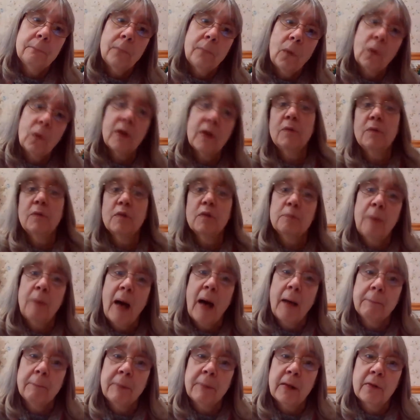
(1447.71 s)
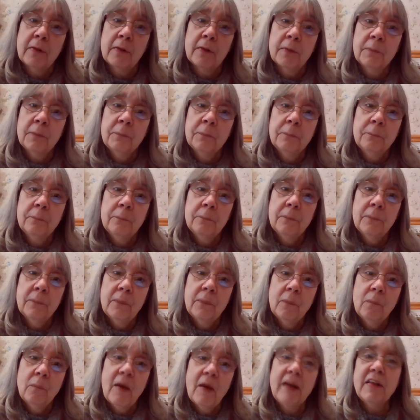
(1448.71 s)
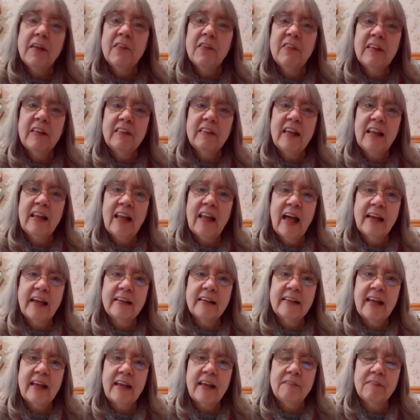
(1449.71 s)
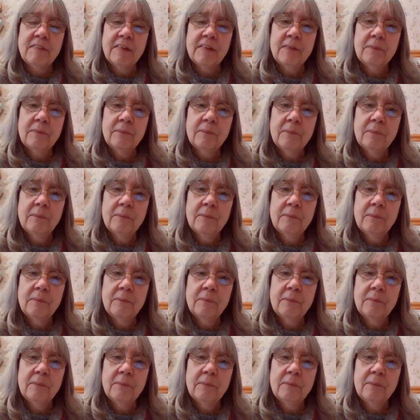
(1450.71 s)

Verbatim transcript: or he was popular? Why do you think they liked David?